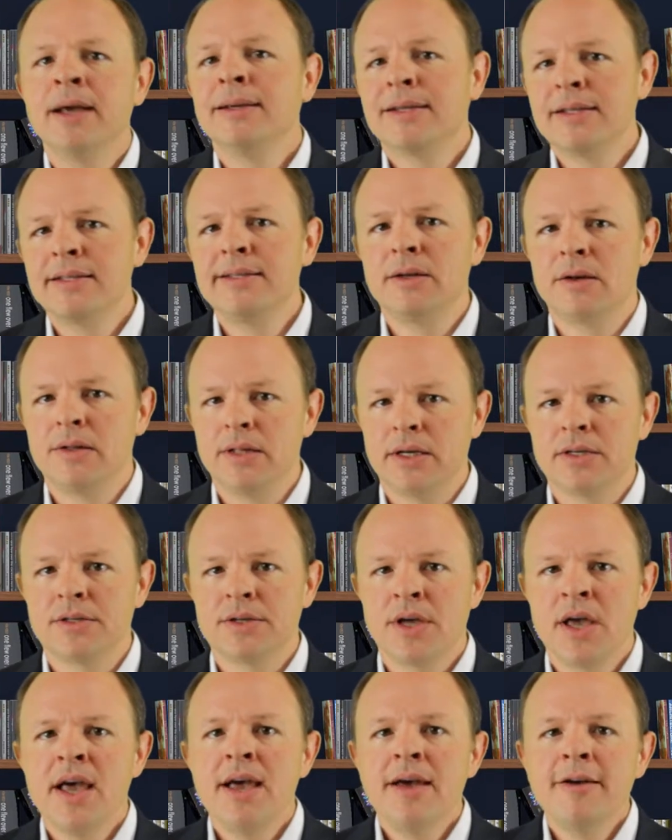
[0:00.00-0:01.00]
Consider
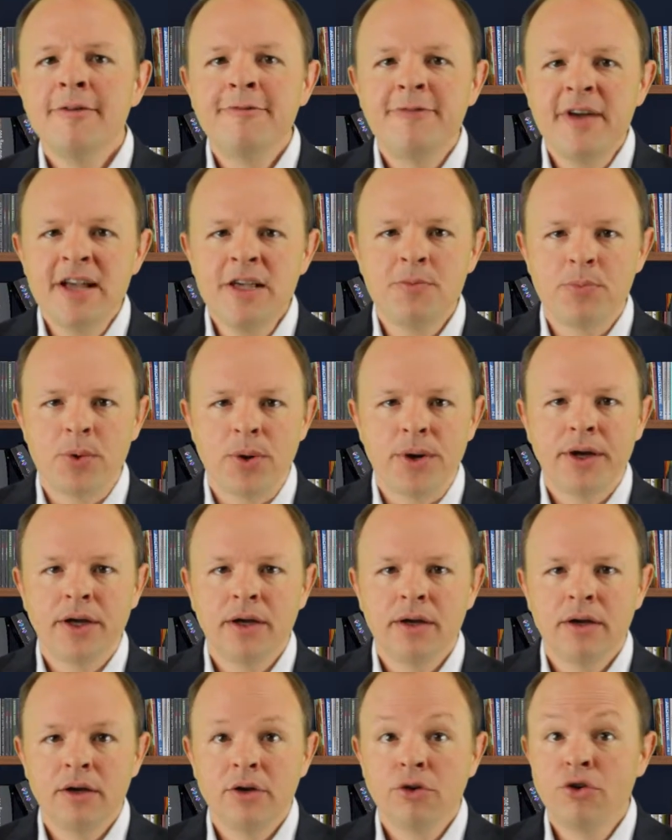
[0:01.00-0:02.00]
this: Facebook,
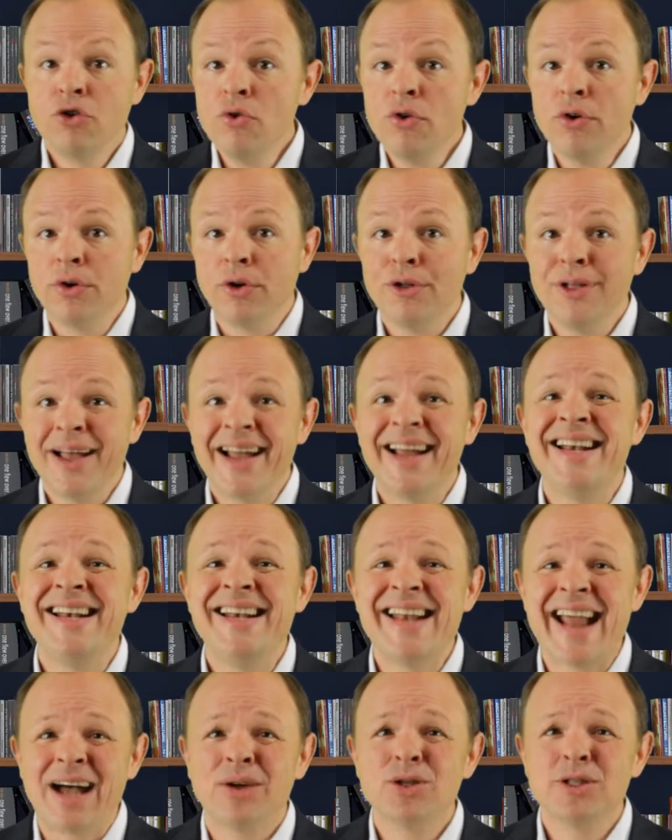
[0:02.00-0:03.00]
Google,
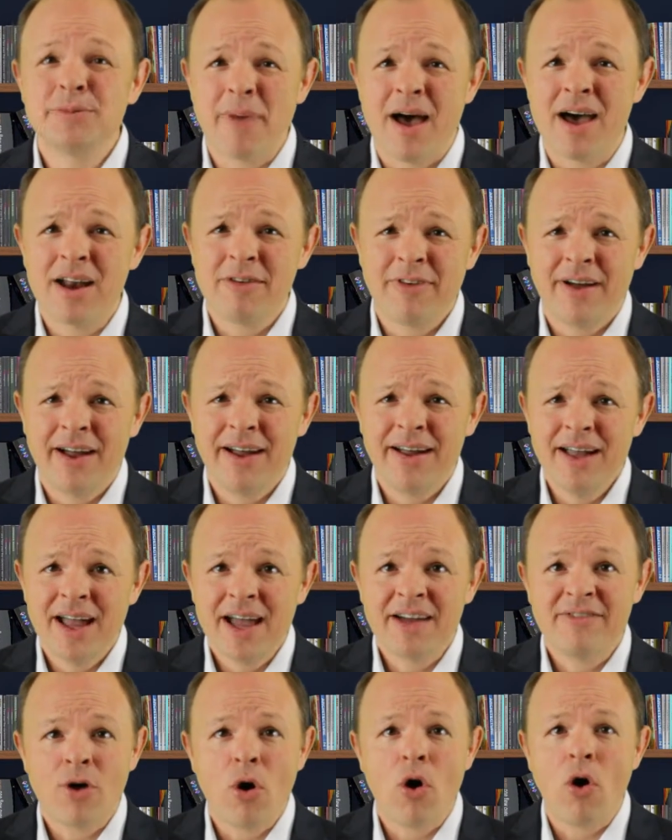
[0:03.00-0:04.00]
and now Spotify
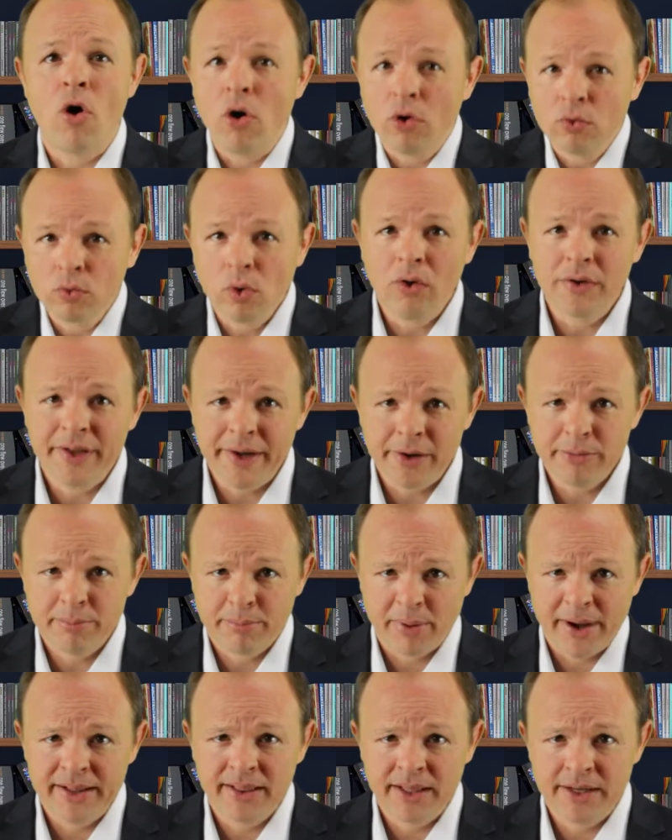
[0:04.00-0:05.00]
have all rolled out
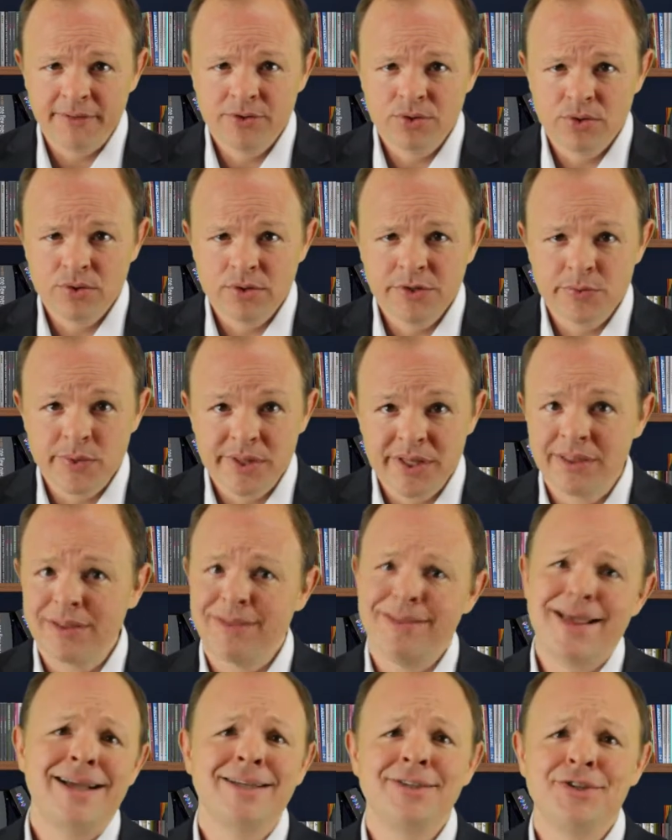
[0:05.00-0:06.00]
brand lift tools within the
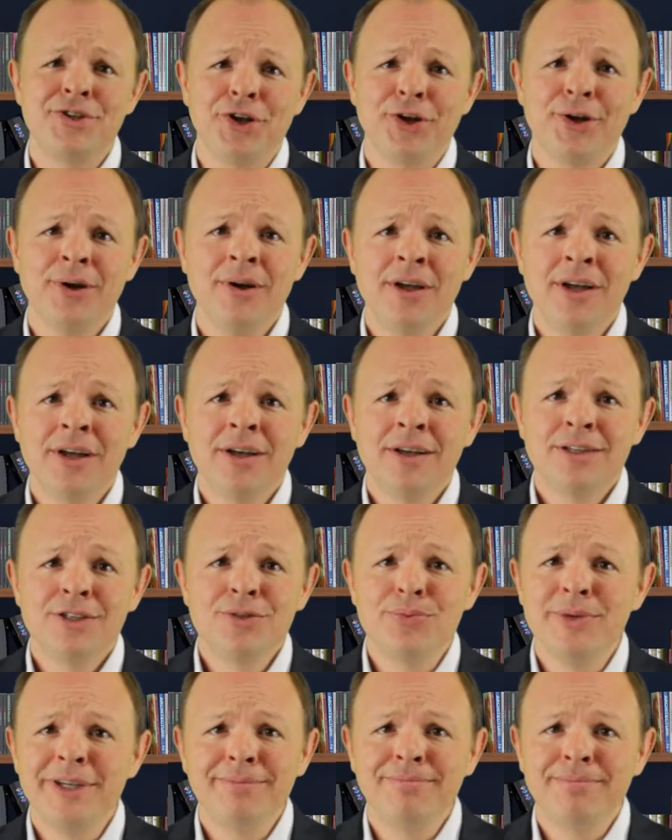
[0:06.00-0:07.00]
last year.
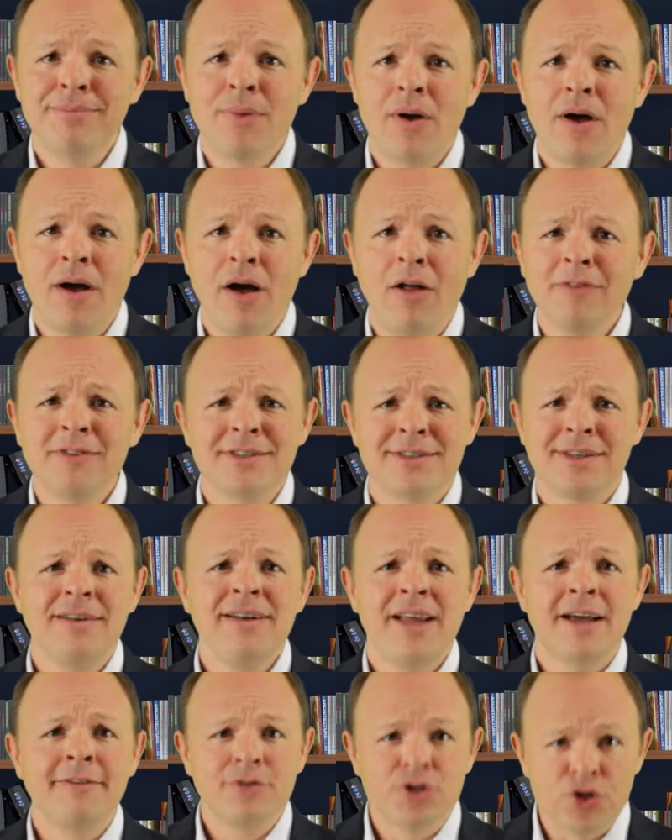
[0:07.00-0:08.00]
Do we all of a
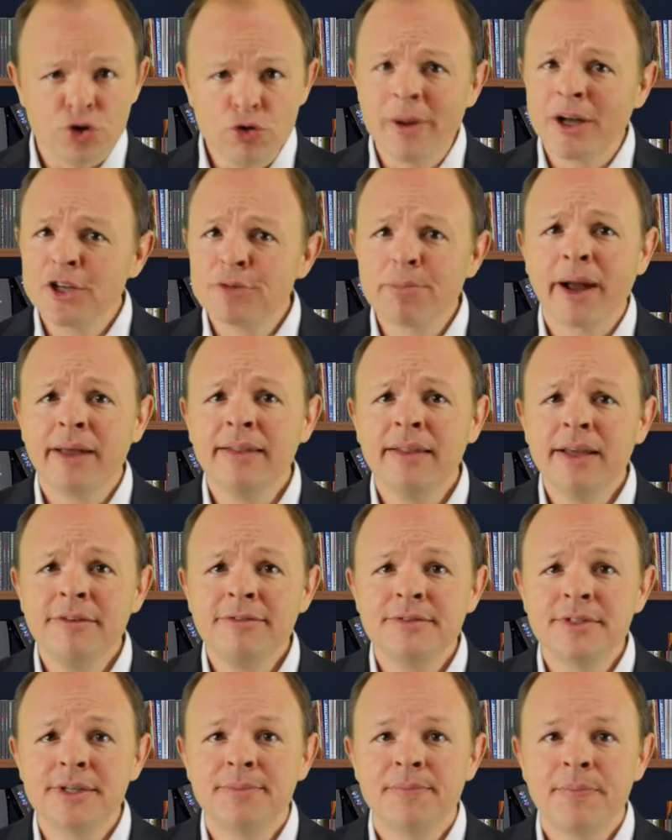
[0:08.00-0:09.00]
sudden have too much brand
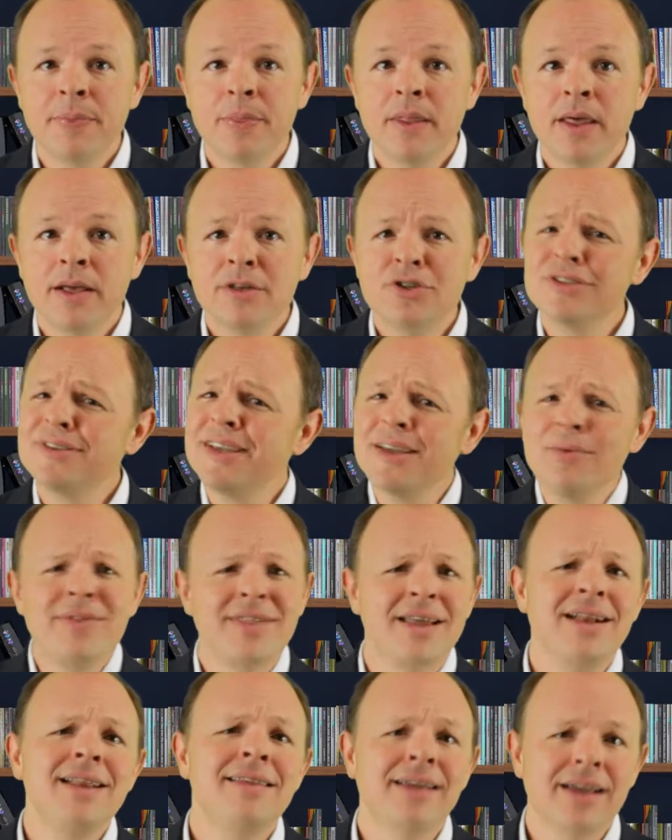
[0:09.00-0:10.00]
lift? Just like
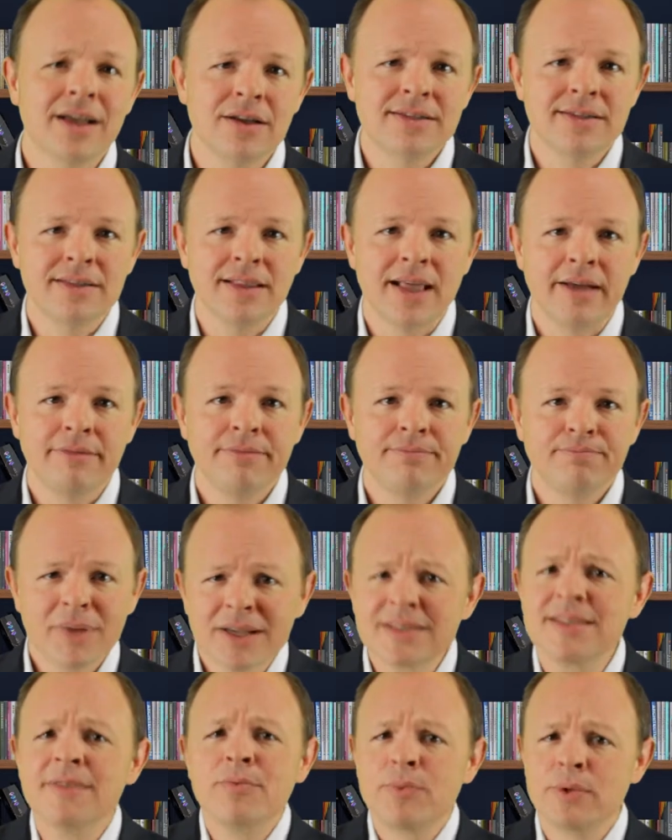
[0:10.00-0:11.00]
with anything else in life,
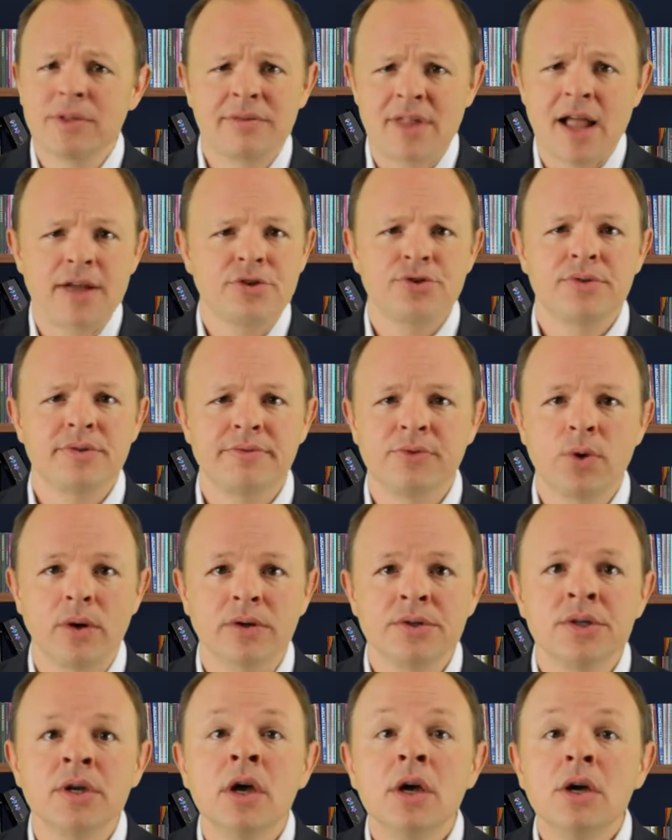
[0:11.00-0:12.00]
except with nachos, of
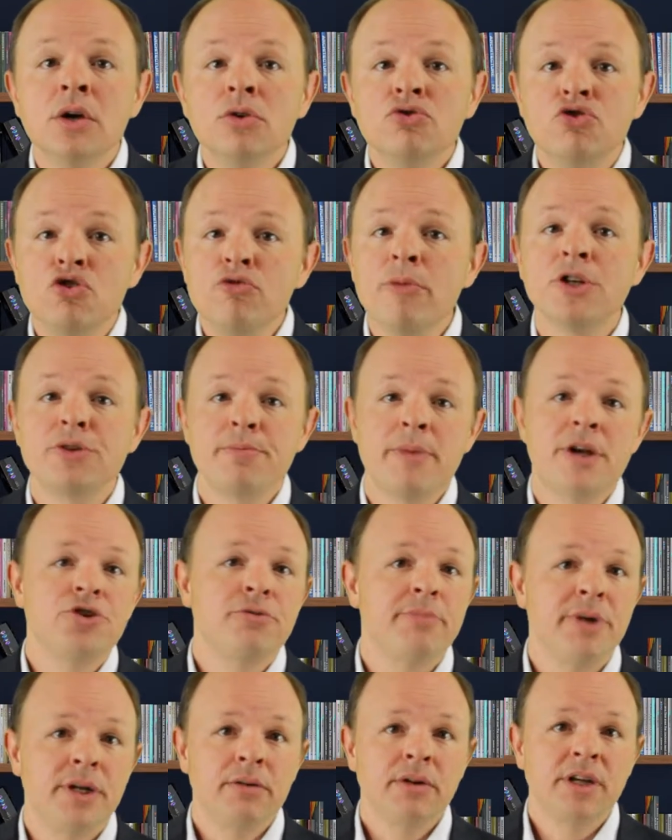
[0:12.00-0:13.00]
course, too much
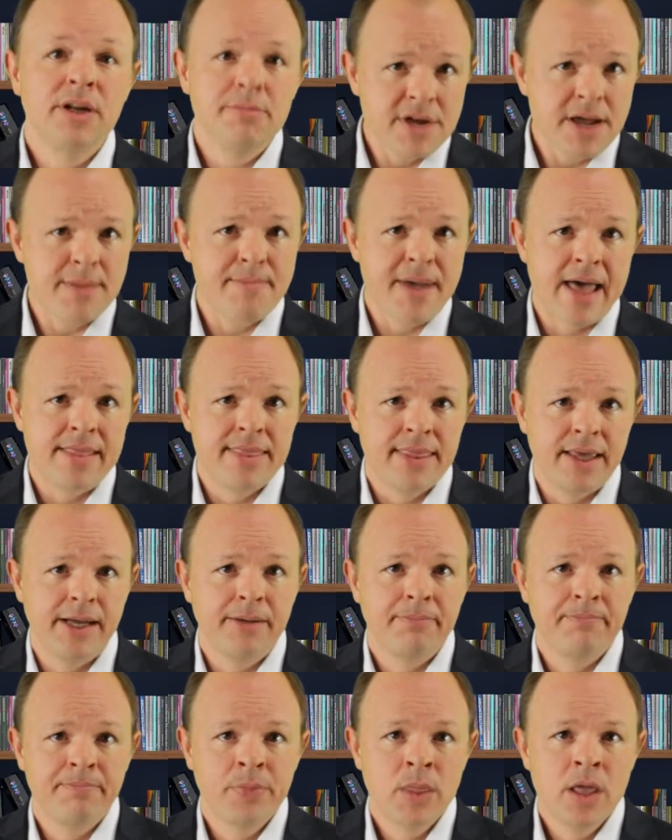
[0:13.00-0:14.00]
measurement can be a bad thing.
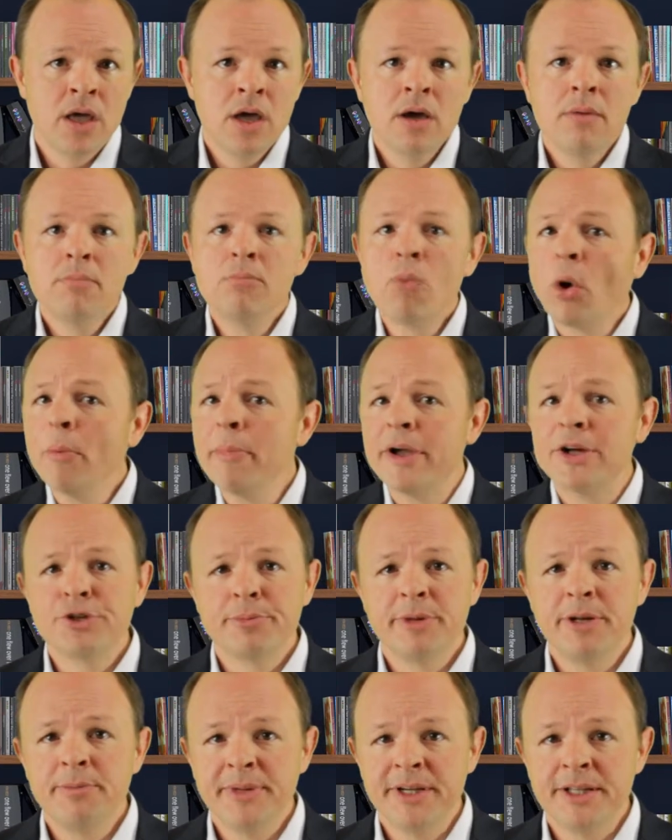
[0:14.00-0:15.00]
More
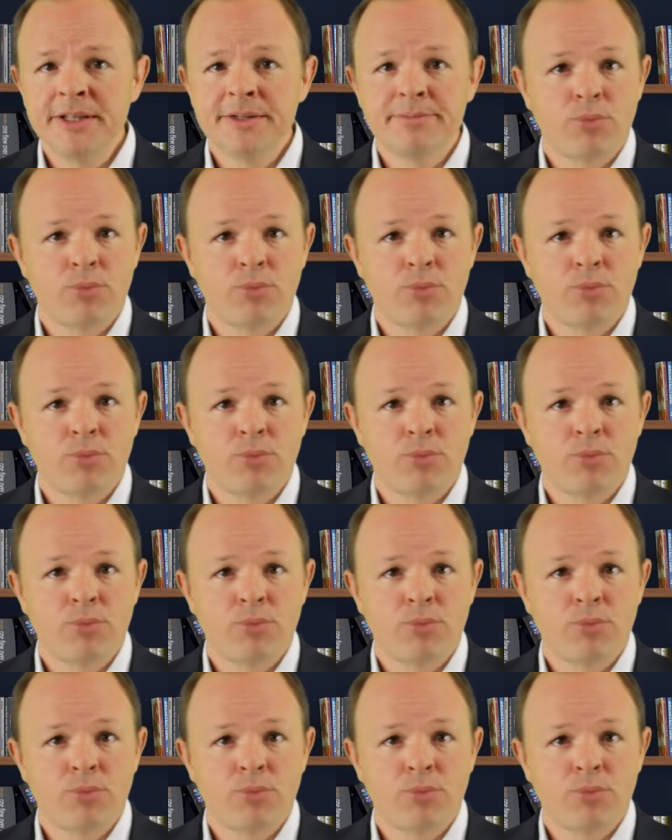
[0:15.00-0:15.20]
measurement means